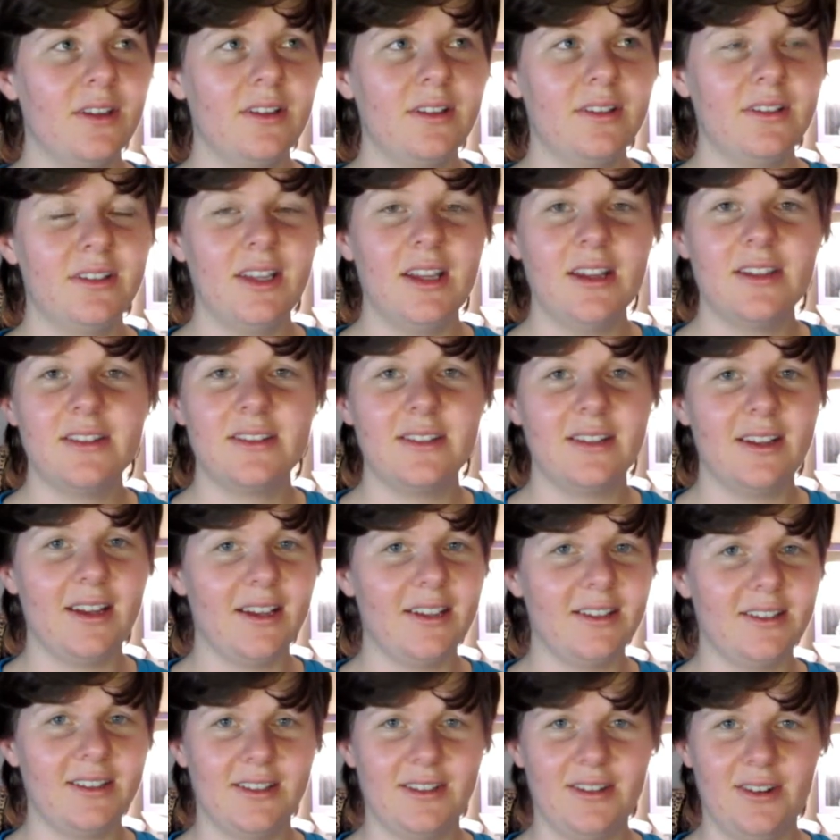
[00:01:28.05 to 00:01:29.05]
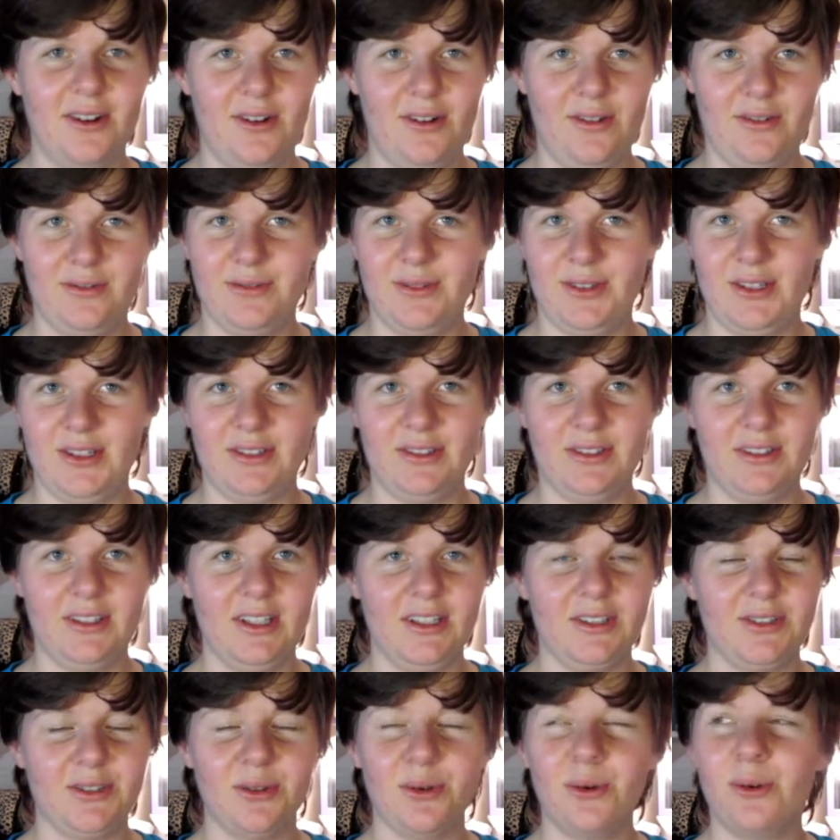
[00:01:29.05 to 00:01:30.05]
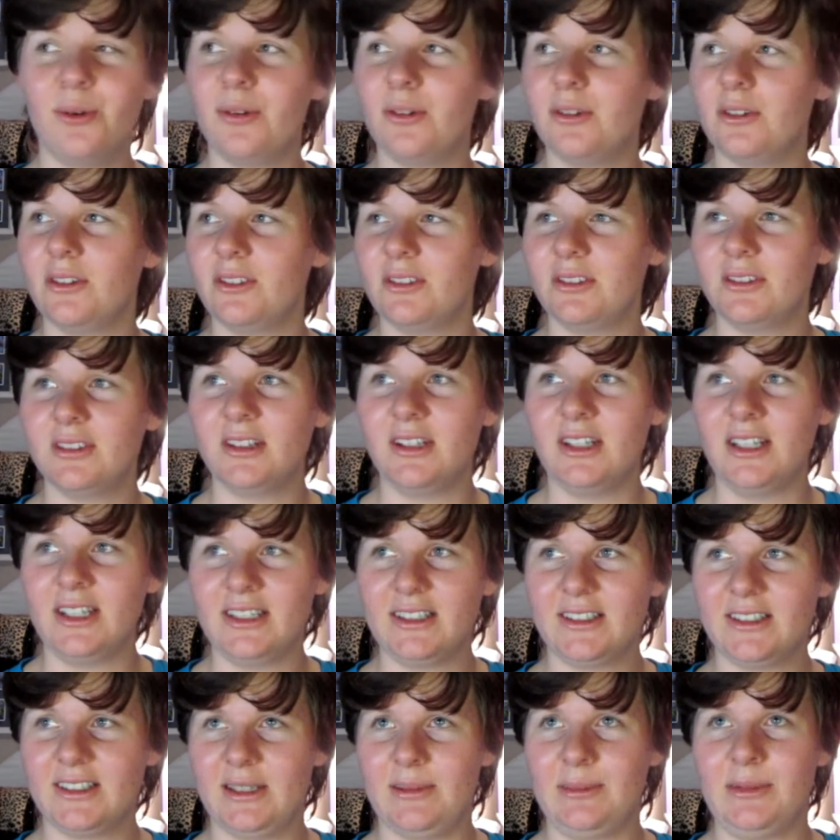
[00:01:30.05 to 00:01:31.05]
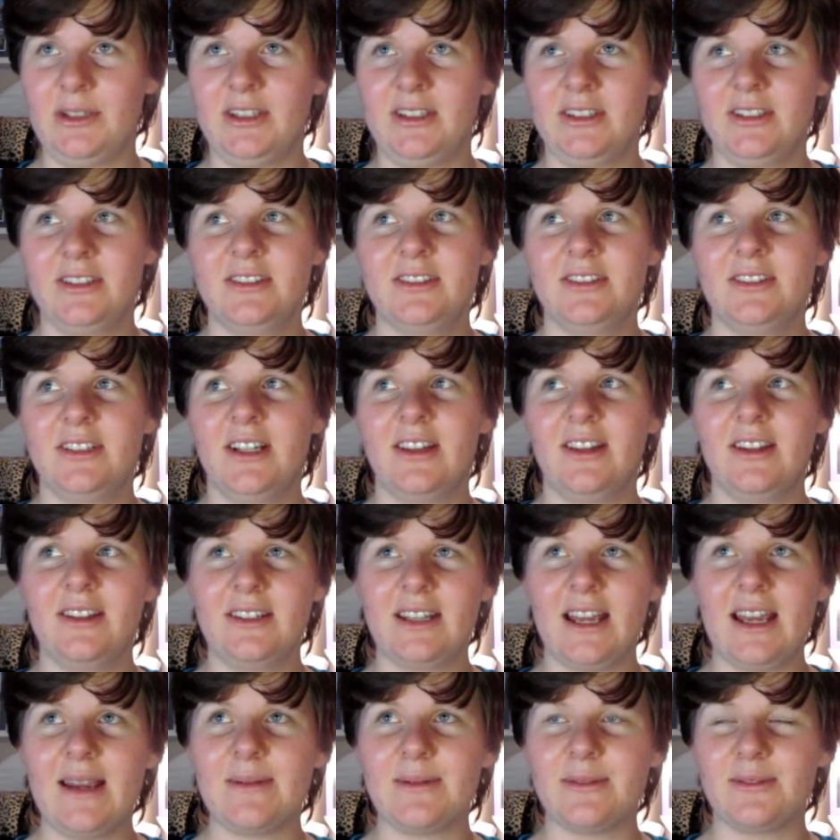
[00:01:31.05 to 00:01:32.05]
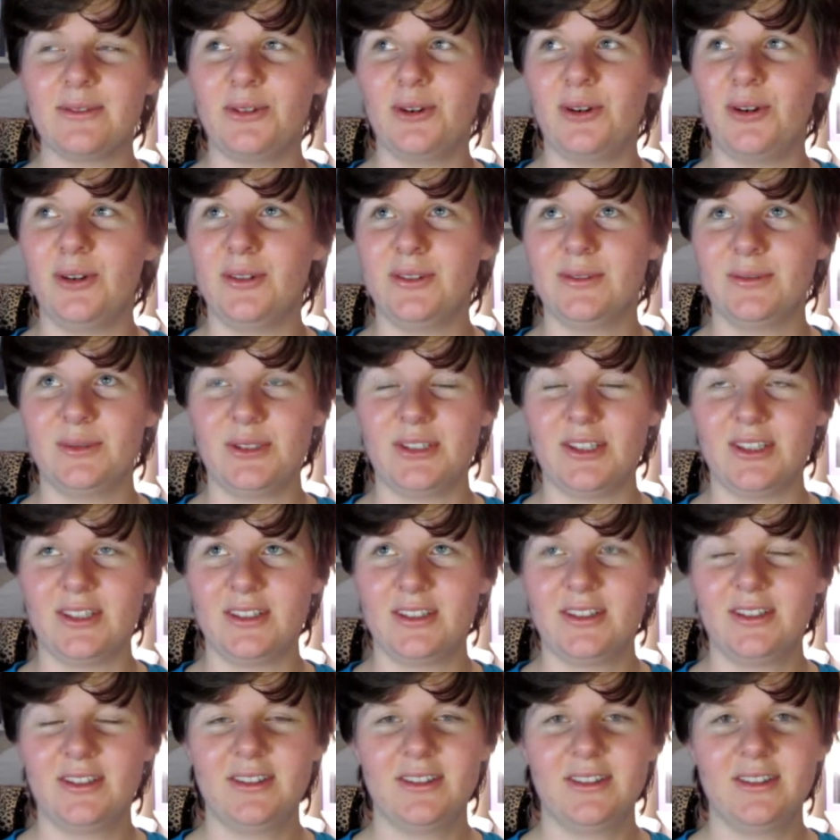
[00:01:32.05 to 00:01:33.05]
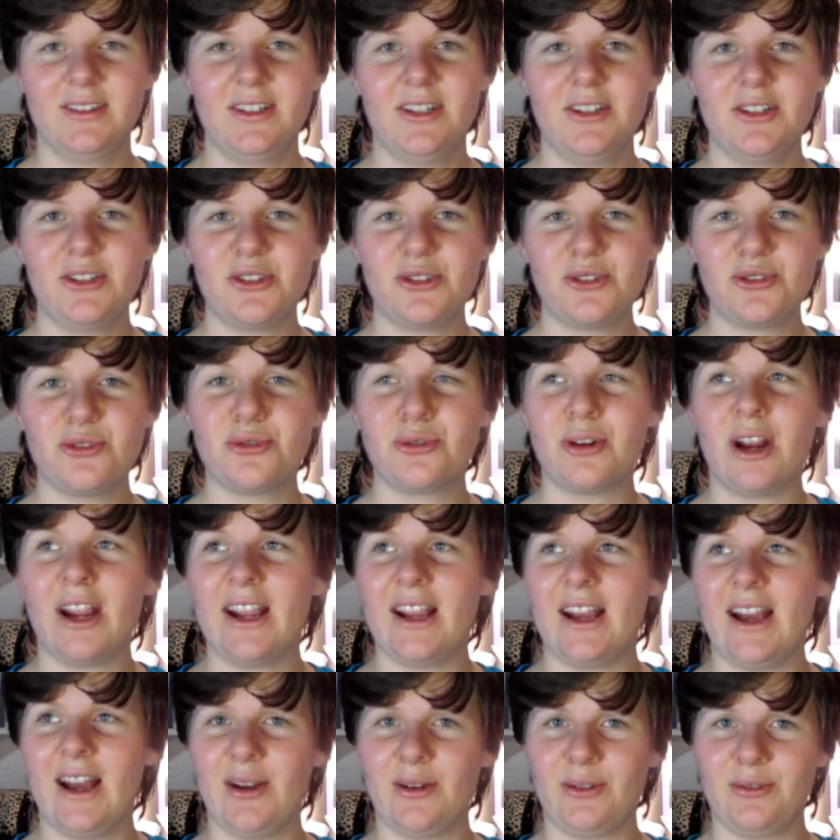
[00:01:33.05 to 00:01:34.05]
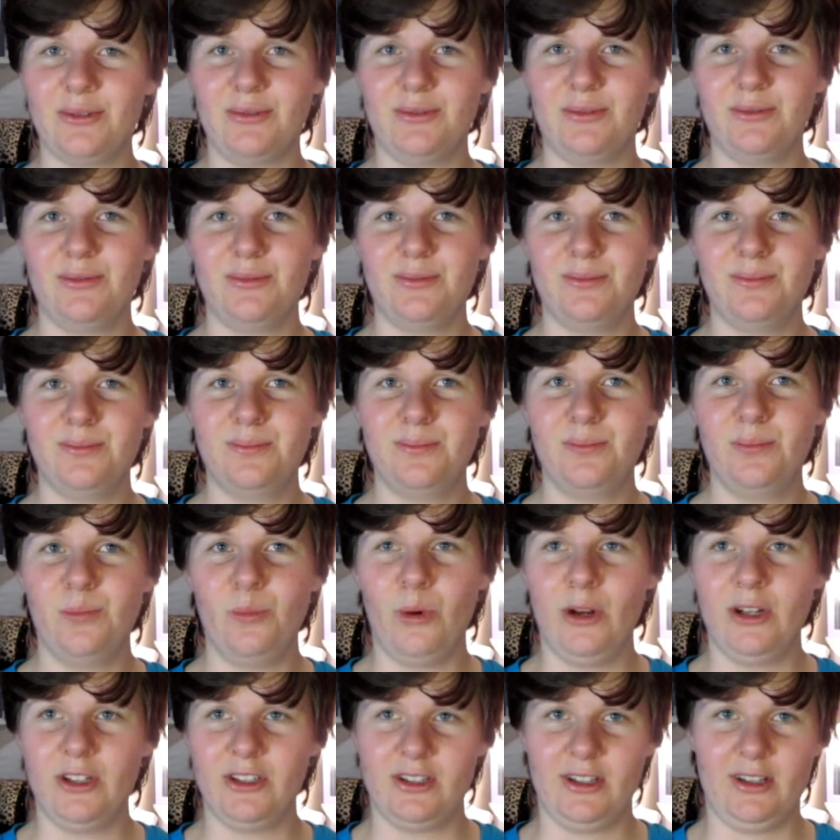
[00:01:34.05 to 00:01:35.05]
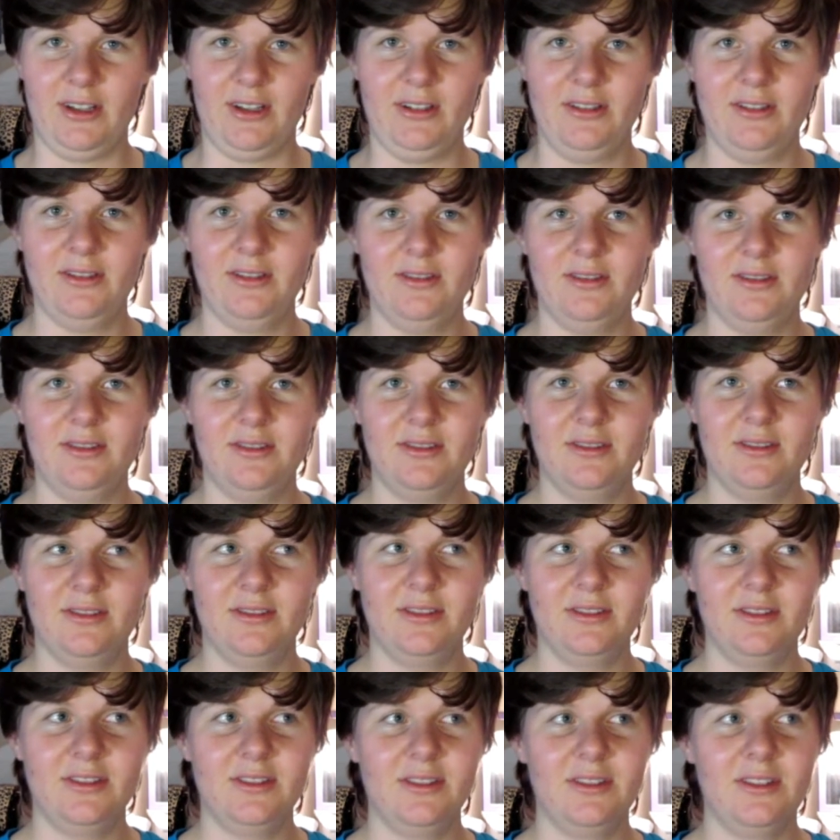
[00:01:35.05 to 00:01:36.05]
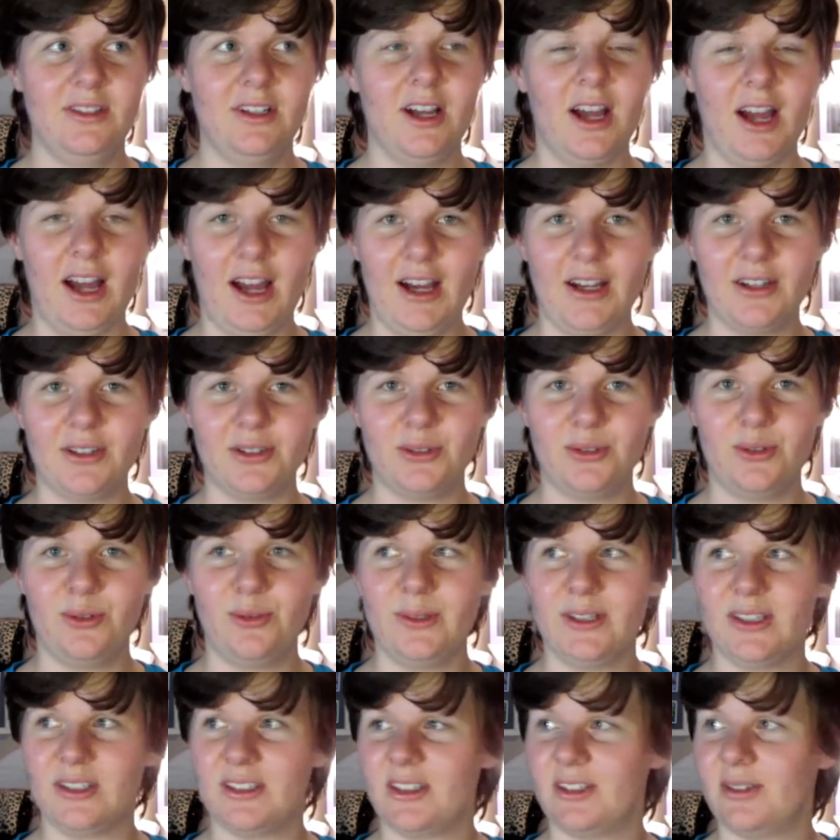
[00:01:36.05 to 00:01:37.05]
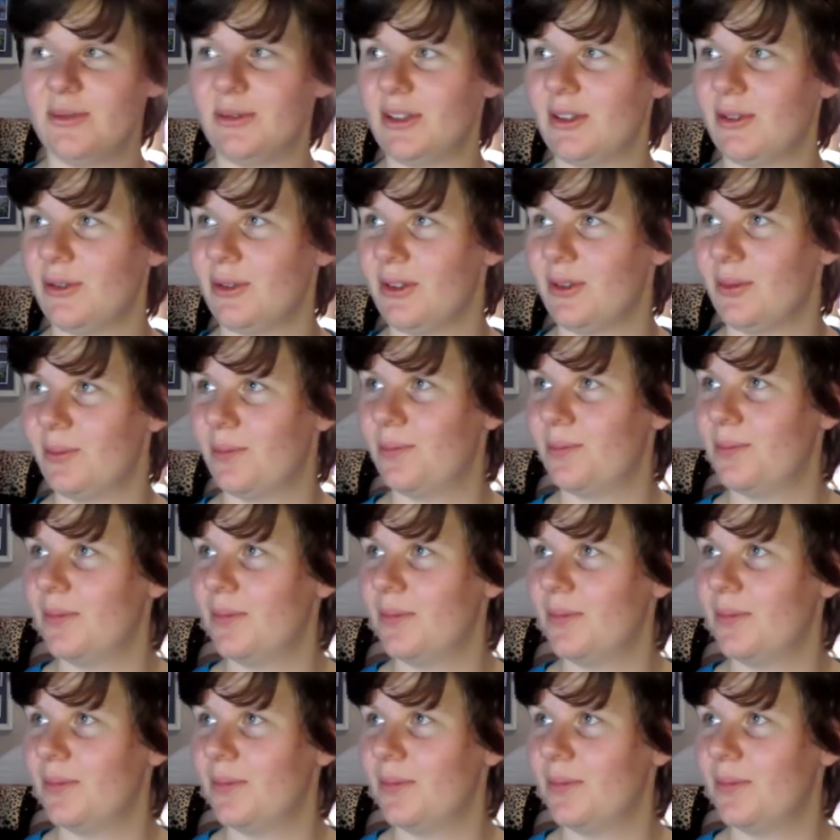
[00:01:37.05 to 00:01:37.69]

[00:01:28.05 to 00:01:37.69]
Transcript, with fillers: Yesterday did not feel at all like summer, and the day before it was just straight out of winter, hardcore winter with all this.